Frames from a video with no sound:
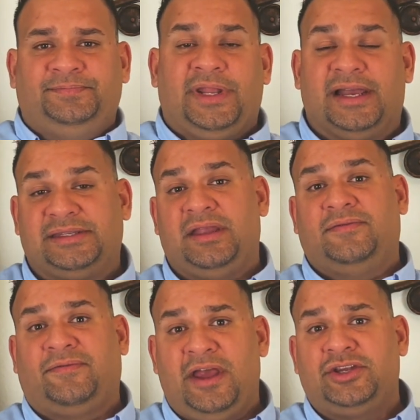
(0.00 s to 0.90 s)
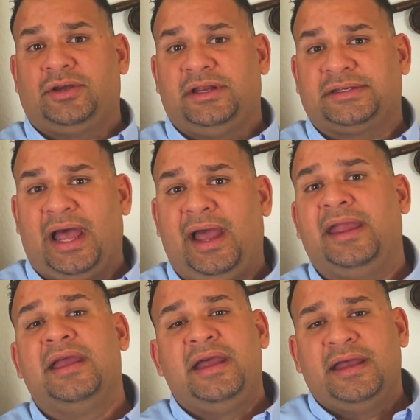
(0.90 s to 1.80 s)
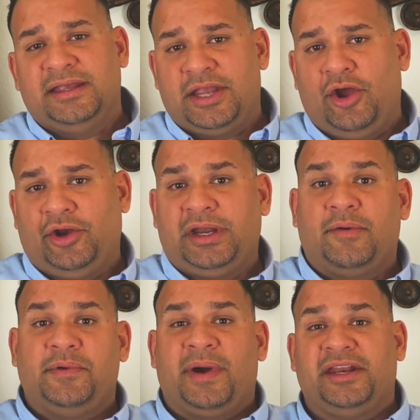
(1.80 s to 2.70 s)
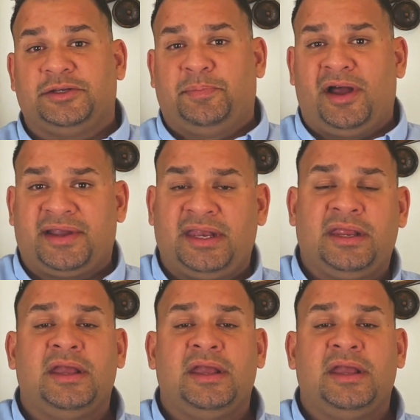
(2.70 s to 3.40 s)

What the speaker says: as the inflation is high, it's hurting everybody's pocket.